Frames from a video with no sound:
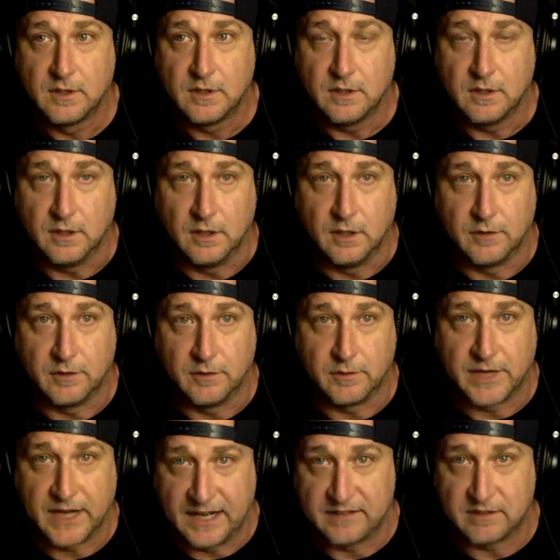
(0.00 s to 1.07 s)
life.
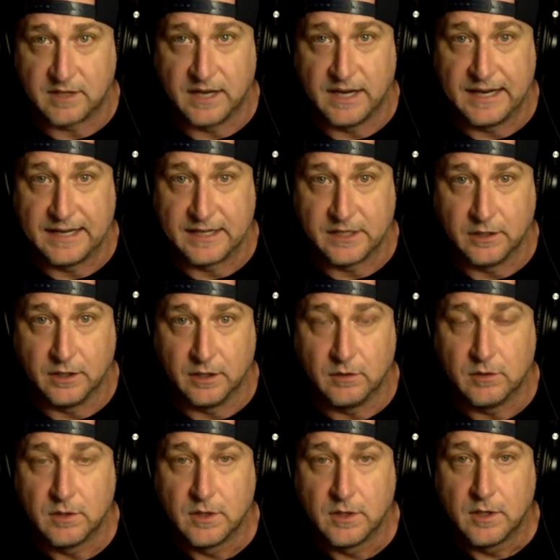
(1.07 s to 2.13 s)
Guy's guy, you
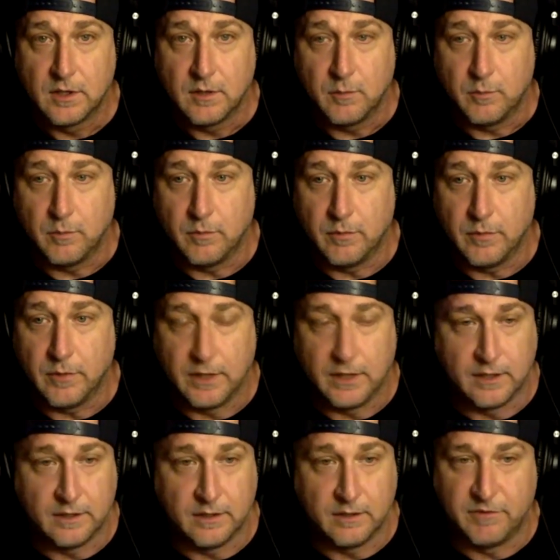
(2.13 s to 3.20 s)
know,
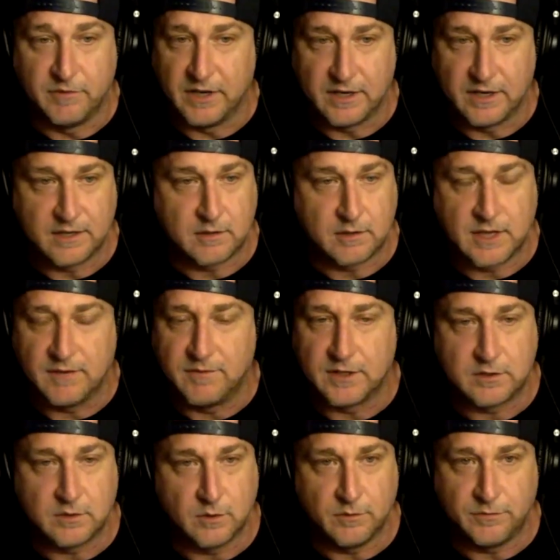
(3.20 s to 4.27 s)
and very
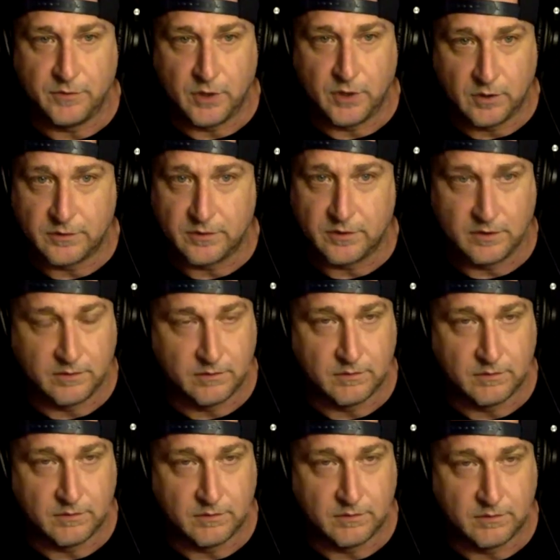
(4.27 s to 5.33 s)
giving to a fault, and,
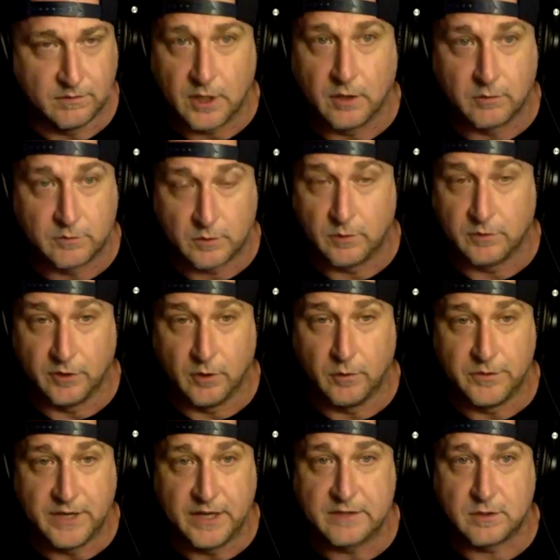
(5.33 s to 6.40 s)
you know, to his
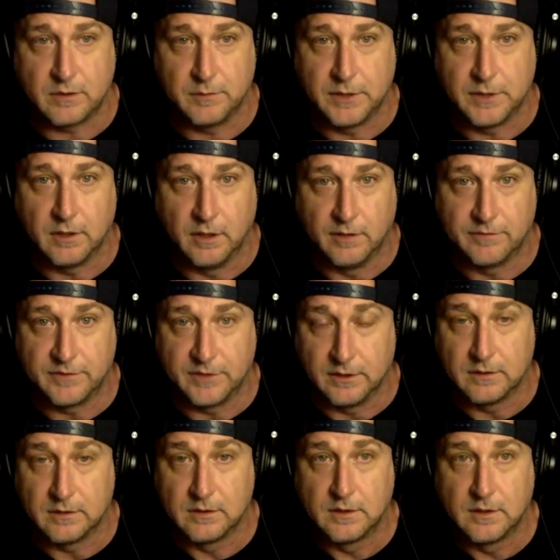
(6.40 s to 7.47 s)
own detriment
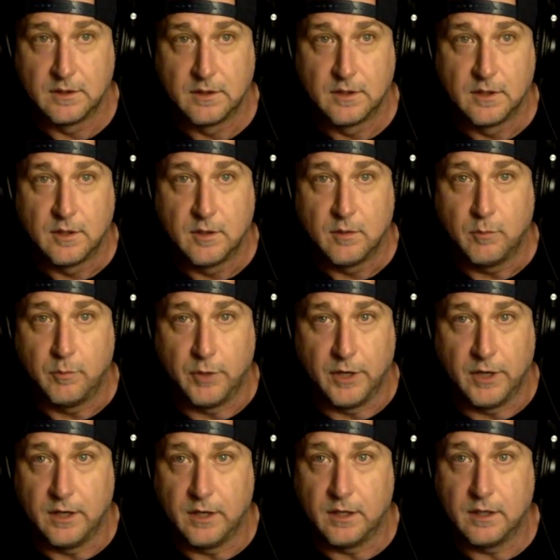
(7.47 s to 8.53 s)
often.
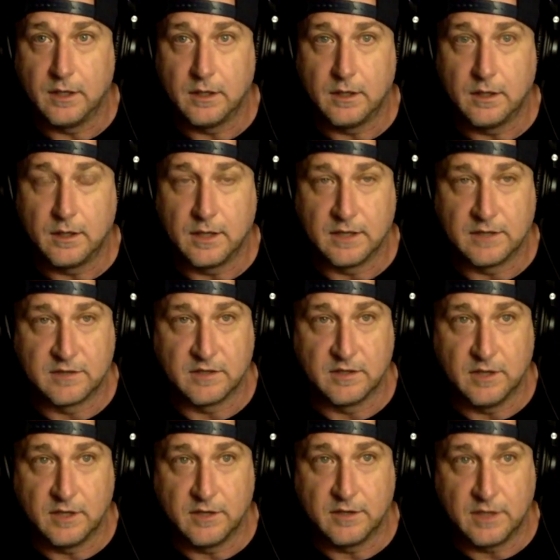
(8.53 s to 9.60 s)
But it's
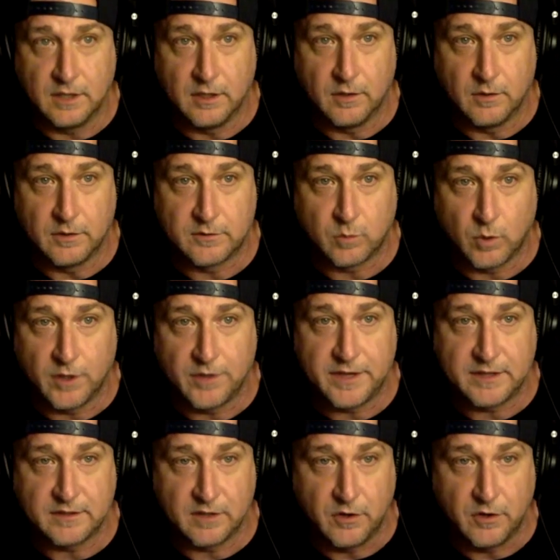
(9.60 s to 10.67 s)
another, you know, it's one
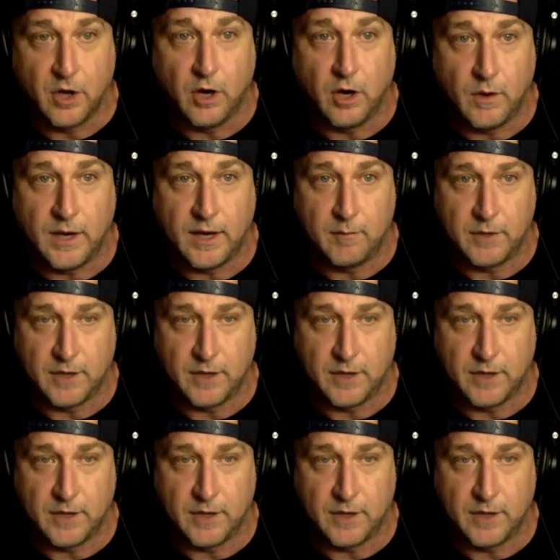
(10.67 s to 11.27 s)
thing to know how